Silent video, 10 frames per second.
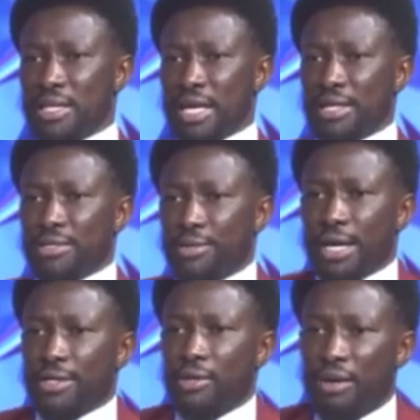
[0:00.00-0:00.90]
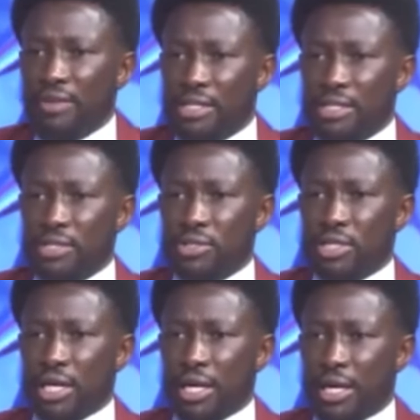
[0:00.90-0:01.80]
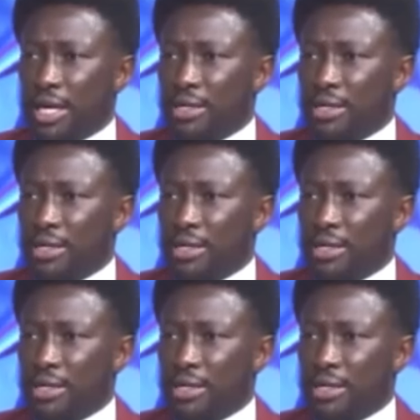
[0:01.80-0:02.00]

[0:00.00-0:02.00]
Like, I don't have anything to declare,